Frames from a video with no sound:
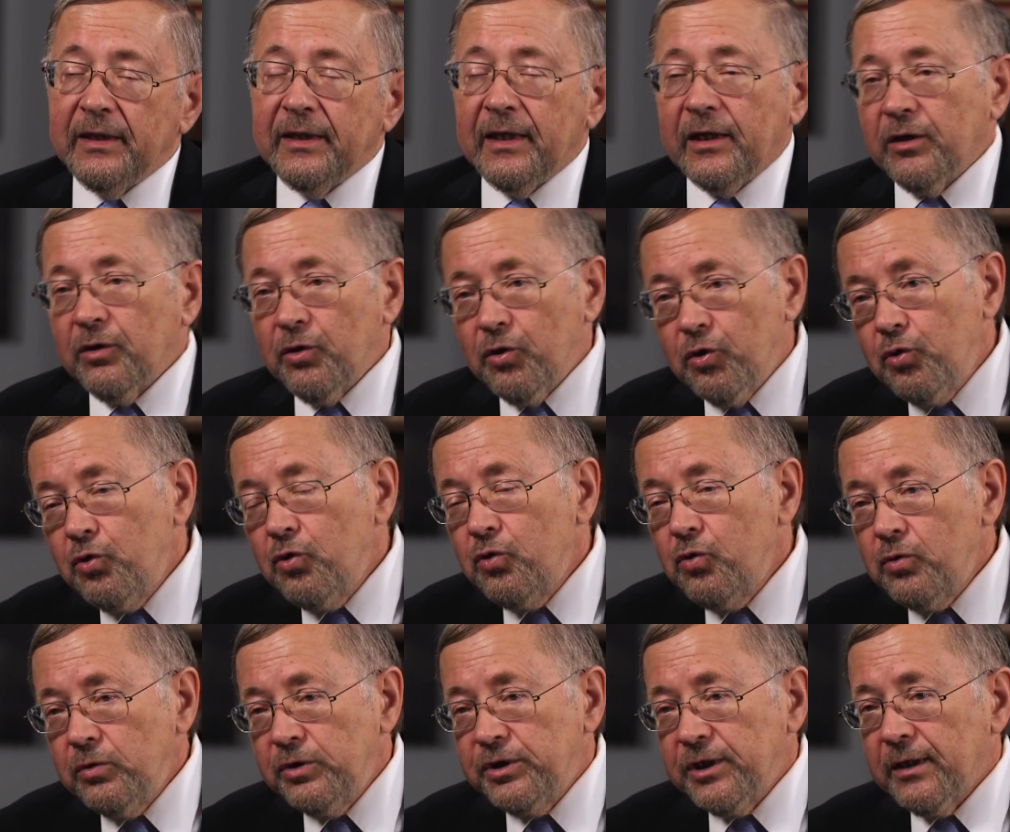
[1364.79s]
Now, the
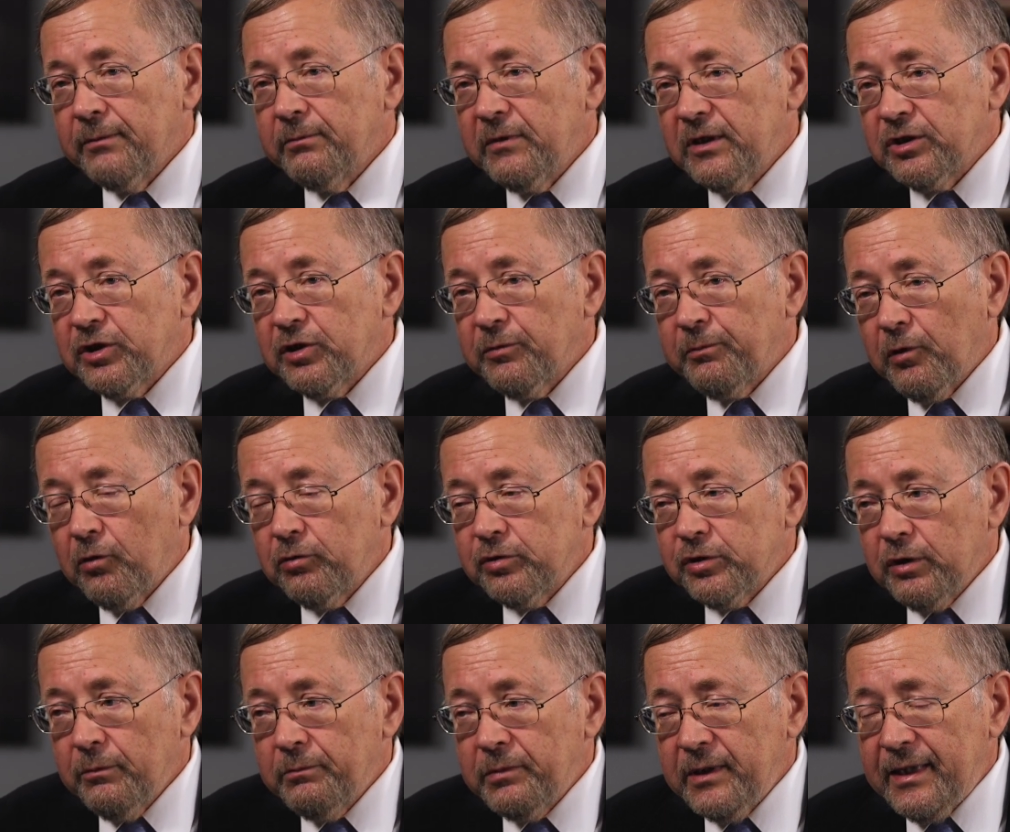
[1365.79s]
WHO, Jim, is
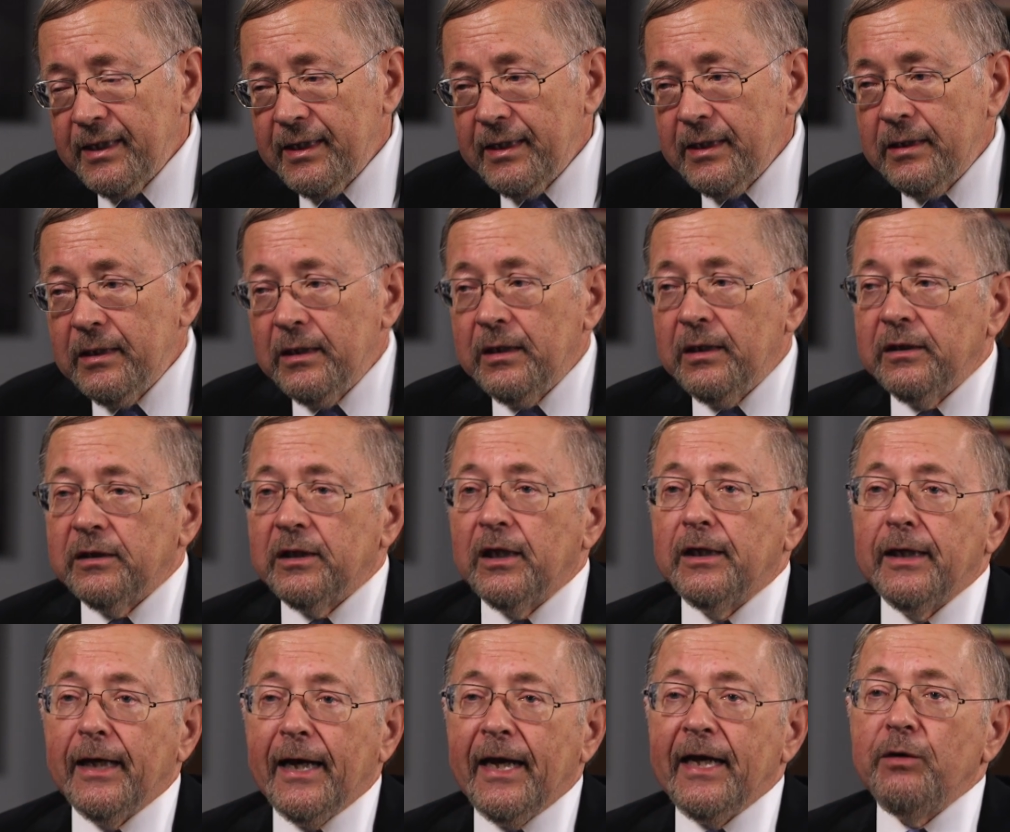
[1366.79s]
supposed to be
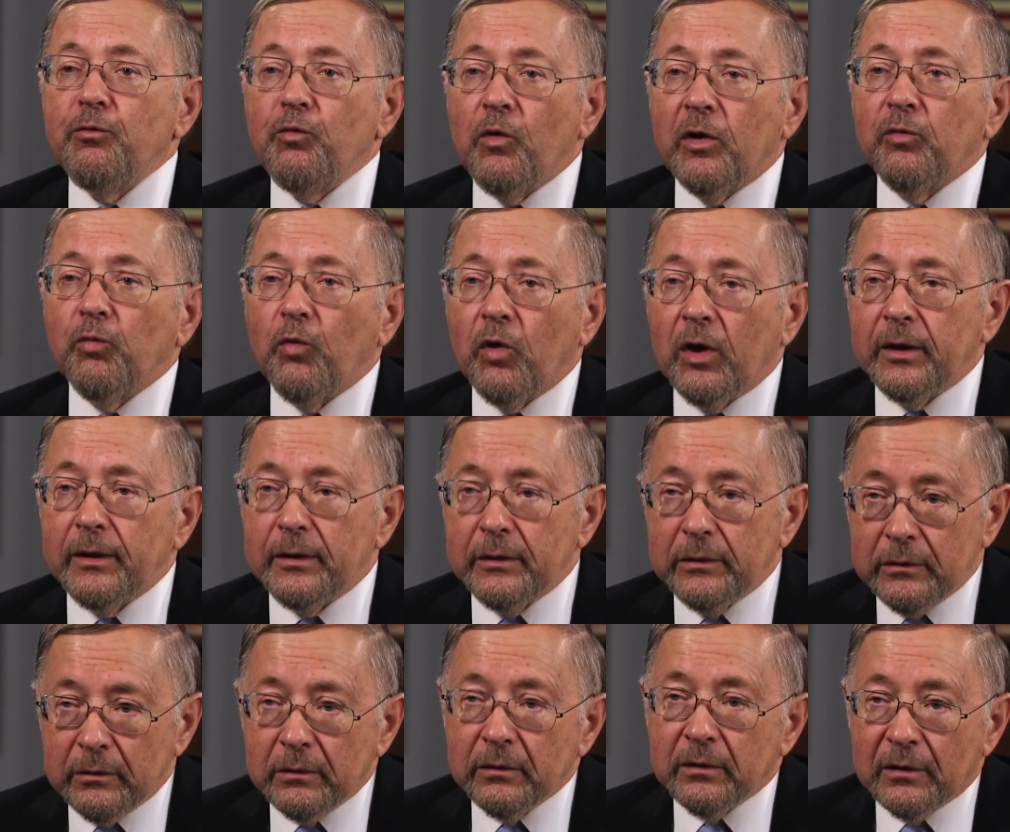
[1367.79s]
the
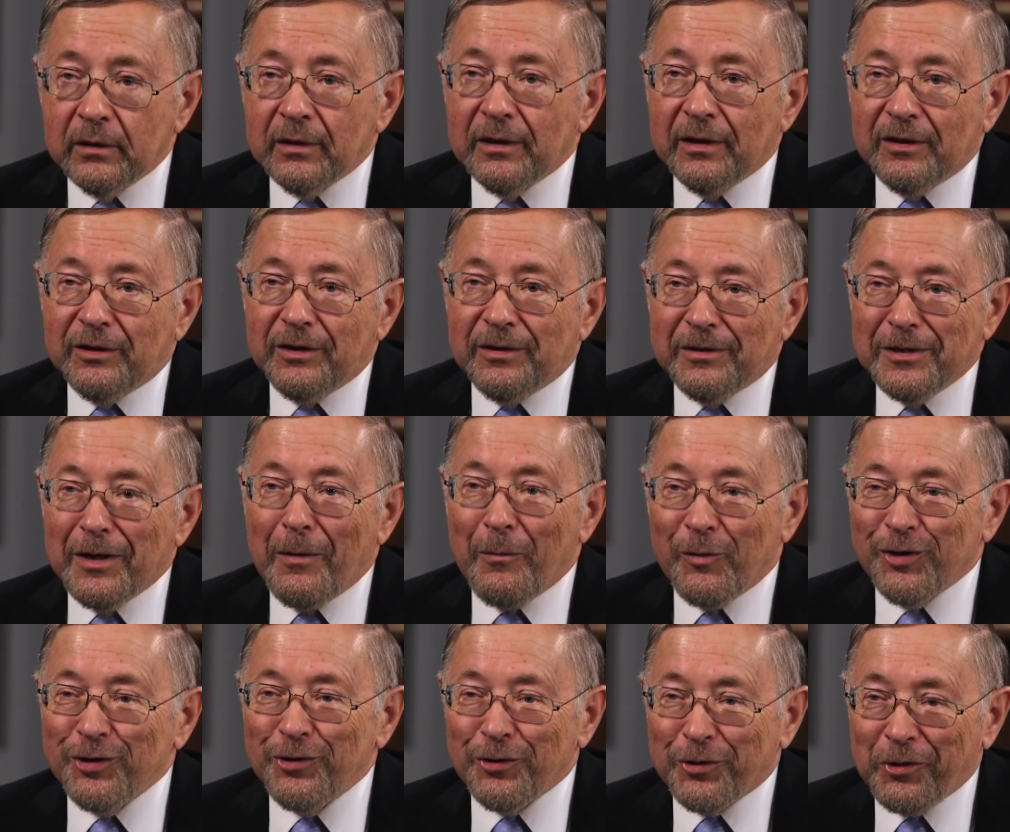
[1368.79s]
911
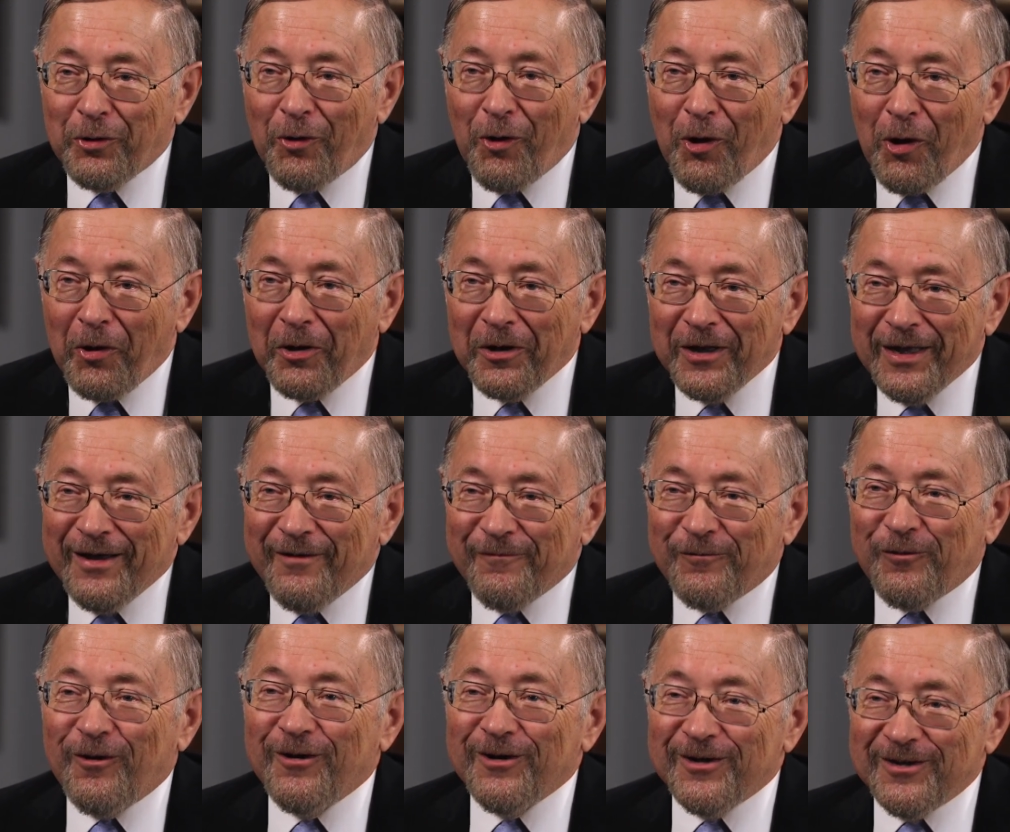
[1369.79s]
number you call
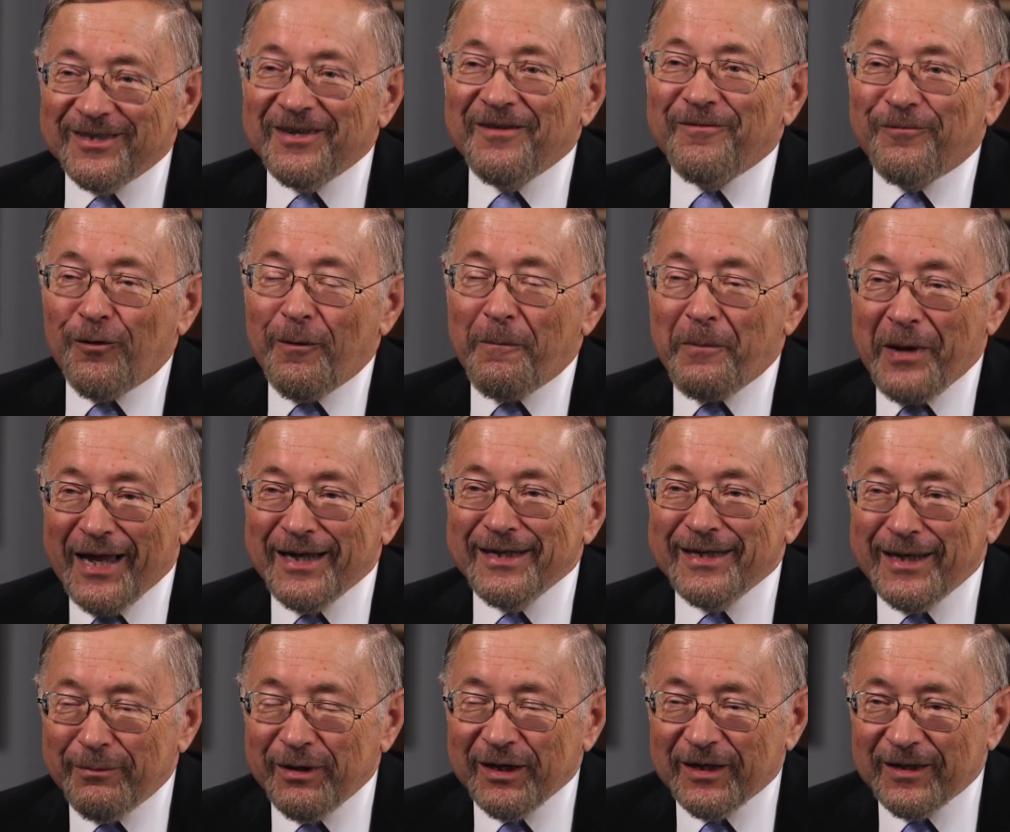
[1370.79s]
for a
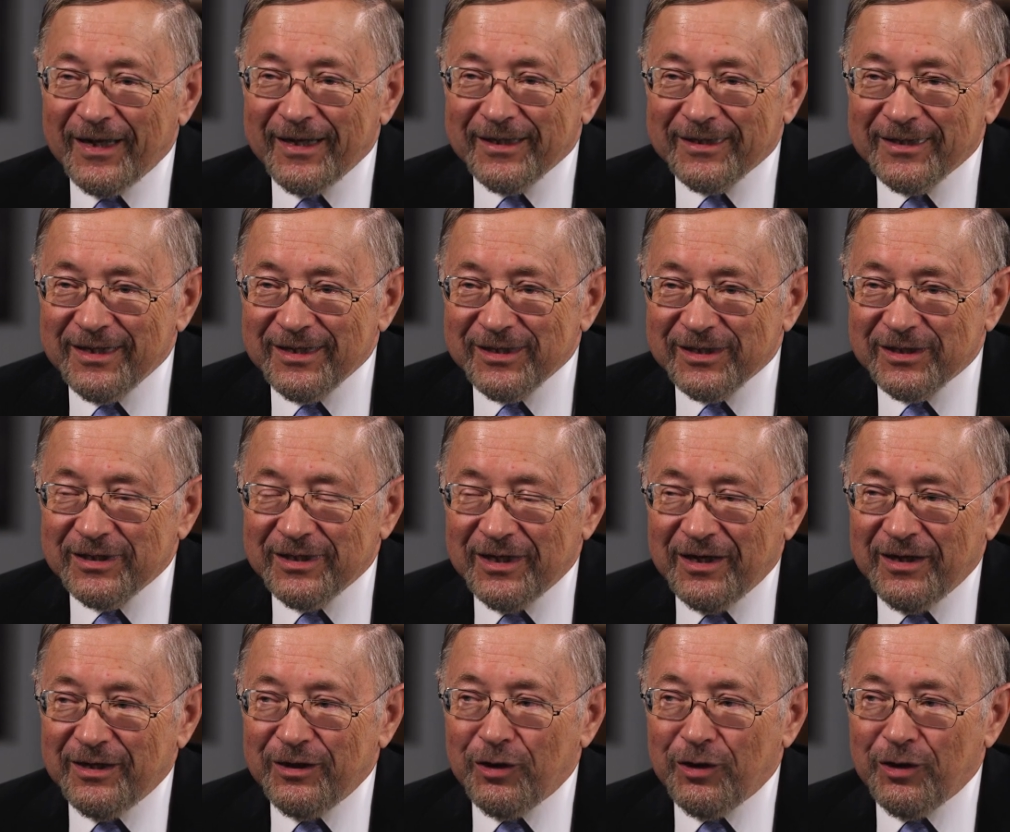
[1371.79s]
pandemic like this.